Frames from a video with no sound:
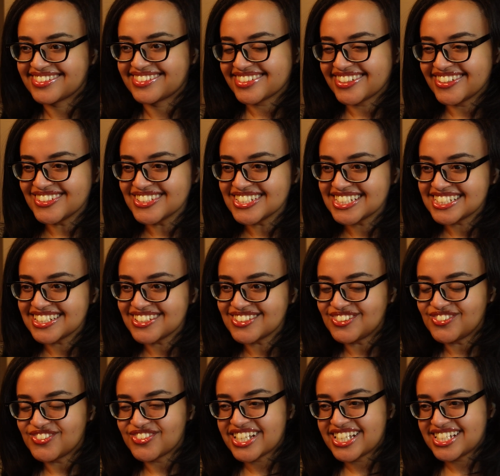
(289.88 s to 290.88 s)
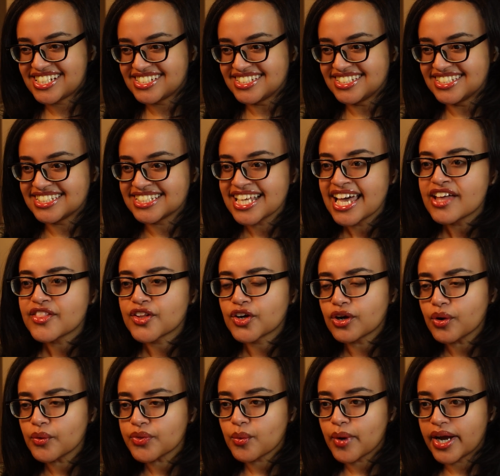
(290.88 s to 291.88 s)
Are those his little friends? The
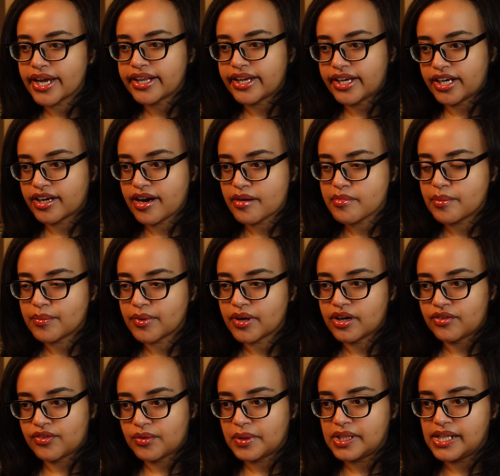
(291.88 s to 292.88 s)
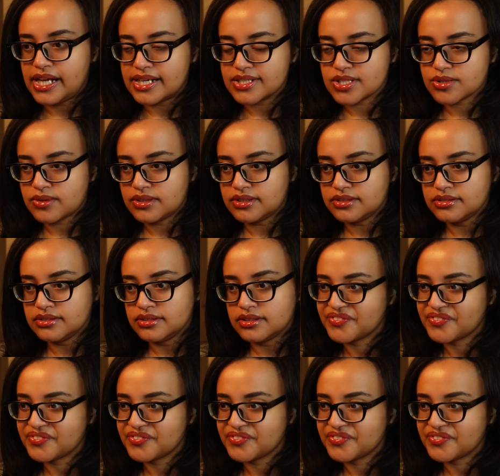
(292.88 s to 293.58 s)
girl with the white hair, I remember her from the last one.